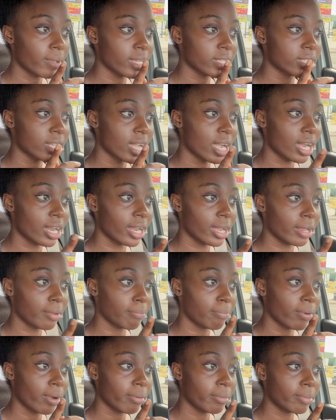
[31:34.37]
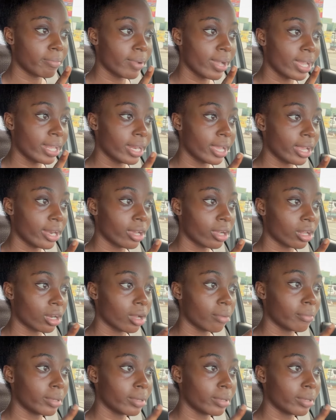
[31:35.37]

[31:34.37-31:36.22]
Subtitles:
I said, all right, probably by 9 o'clock.